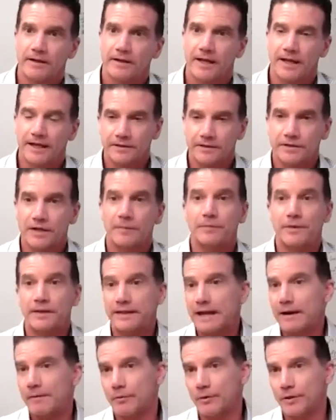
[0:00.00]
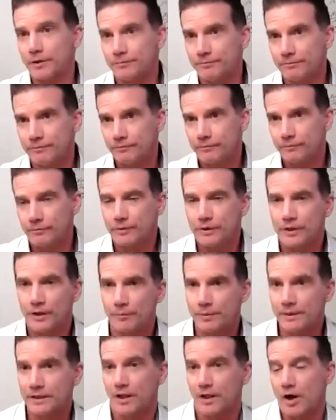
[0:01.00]
in something that would
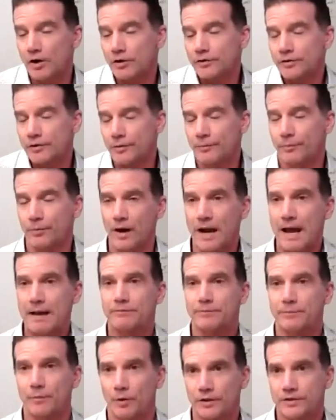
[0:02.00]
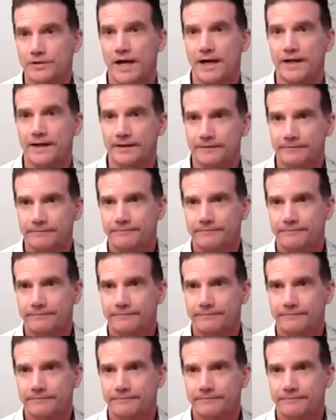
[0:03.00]
be larger and perhaps more exciting.